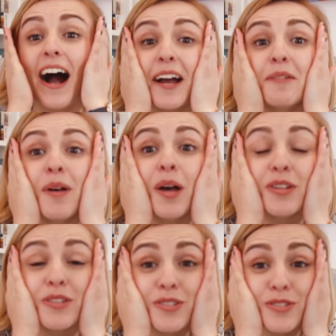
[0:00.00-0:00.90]
I'm
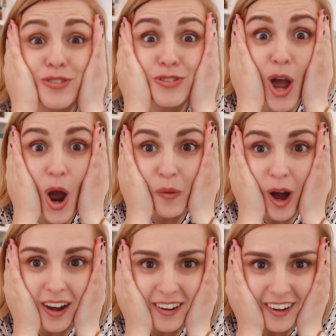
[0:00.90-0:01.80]
so
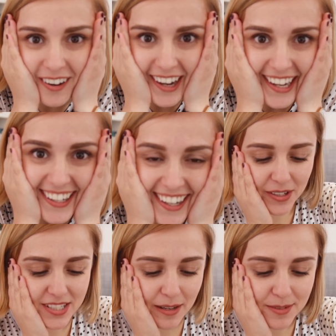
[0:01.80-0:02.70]
hungry.
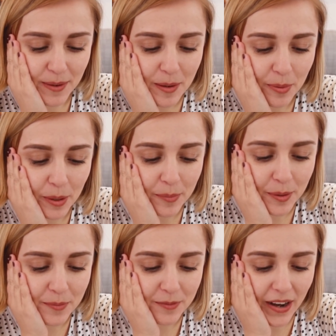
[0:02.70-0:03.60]
What time's my
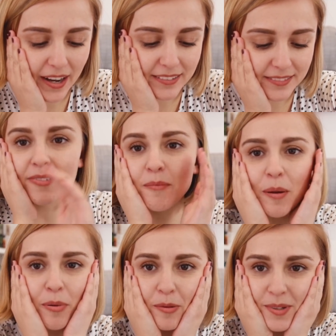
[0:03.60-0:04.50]
appointment? Right, my
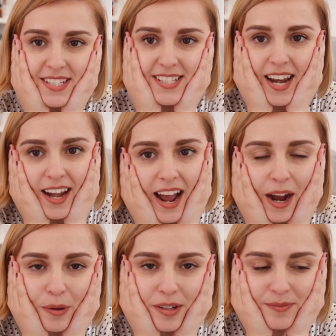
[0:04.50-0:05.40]
appointment is in an
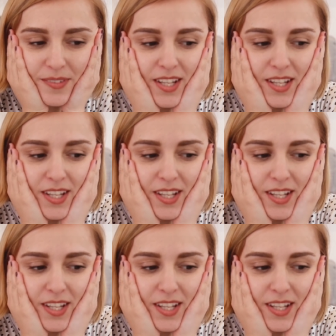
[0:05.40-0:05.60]
hour.